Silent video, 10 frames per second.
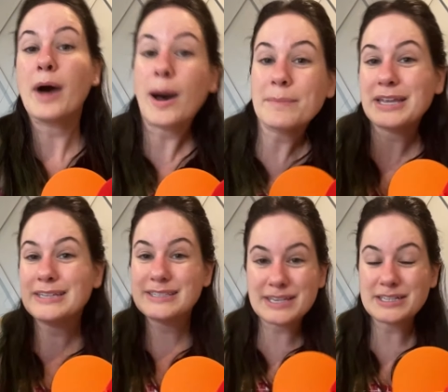
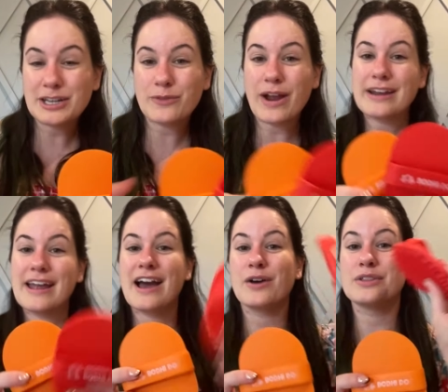pumpkin season right
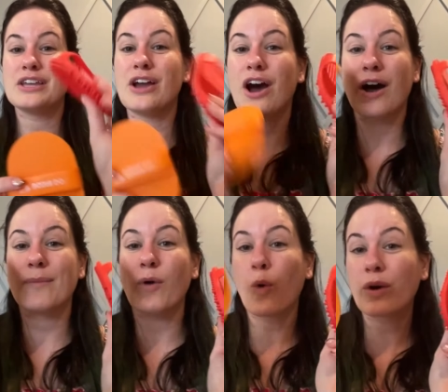now, the
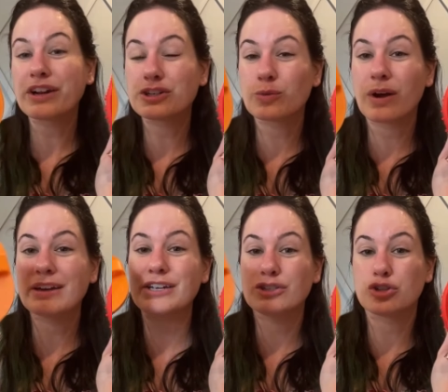um, orange
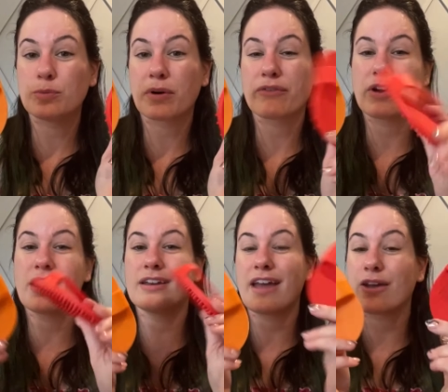one is super
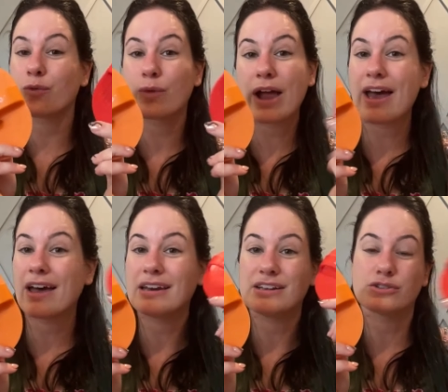fun, and
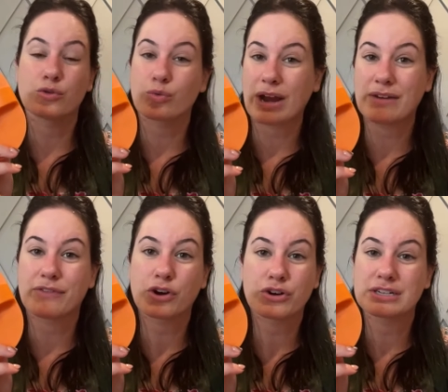red is great
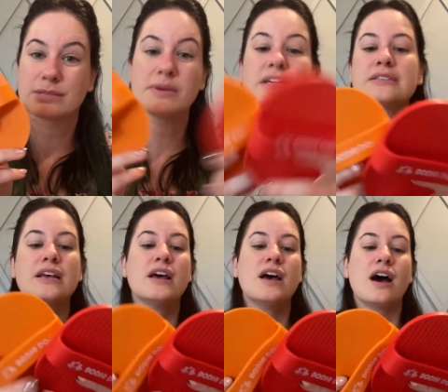for
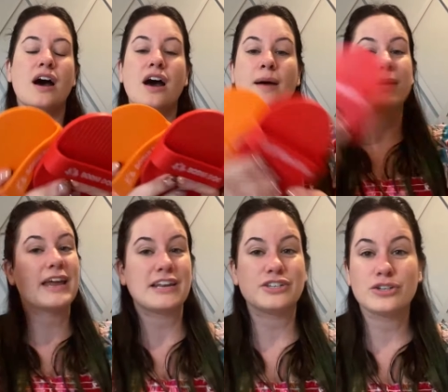Christmas um,
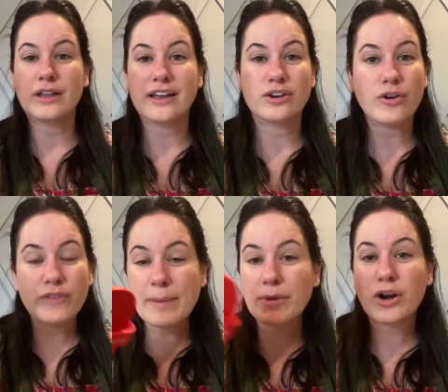and into like
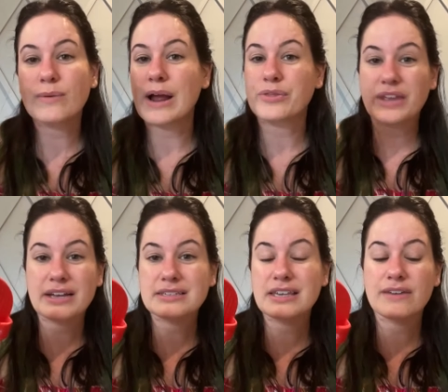November, around
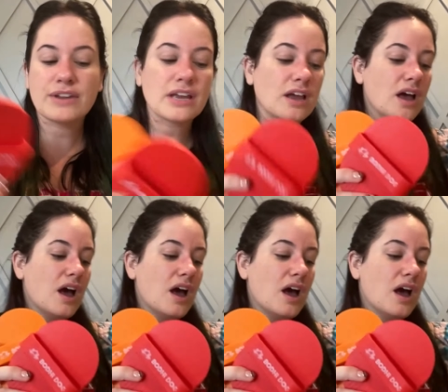Thanksgiving.